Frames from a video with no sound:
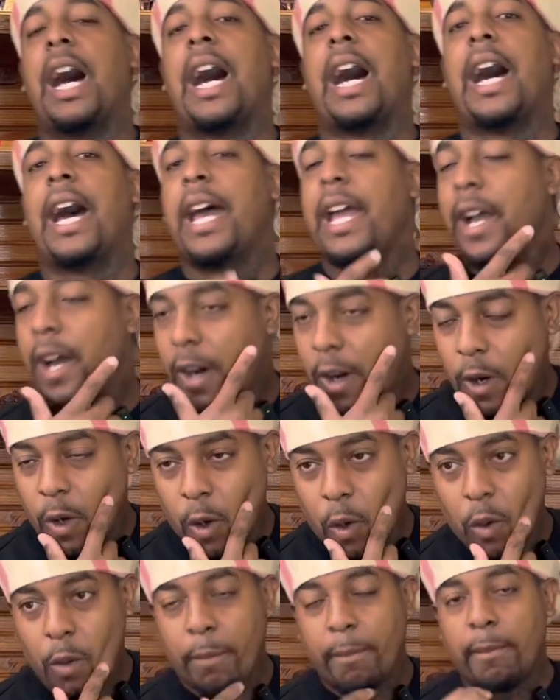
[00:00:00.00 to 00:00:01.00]
I
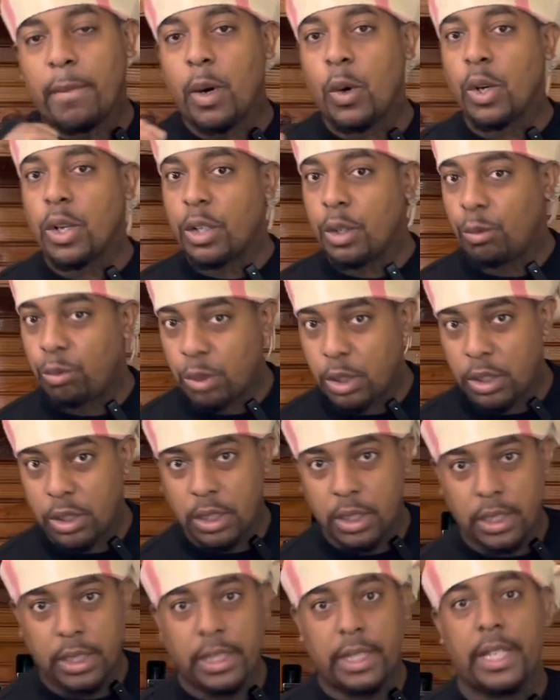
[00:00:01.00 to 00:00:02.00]
own Mocha
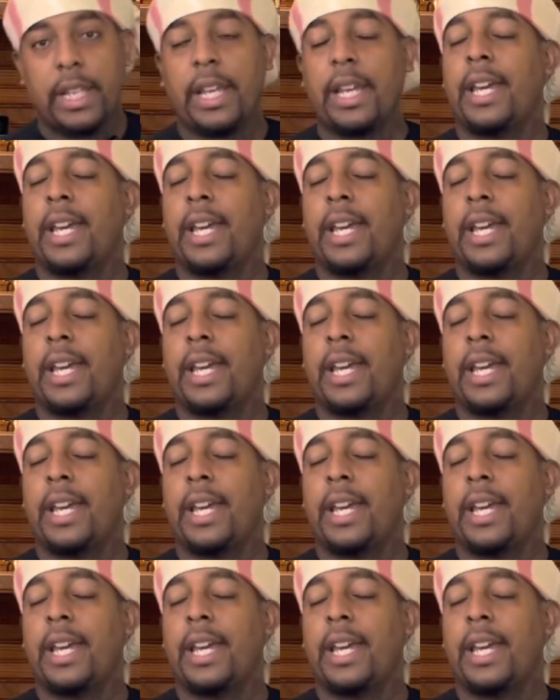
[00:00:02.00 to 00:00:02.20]
Wood,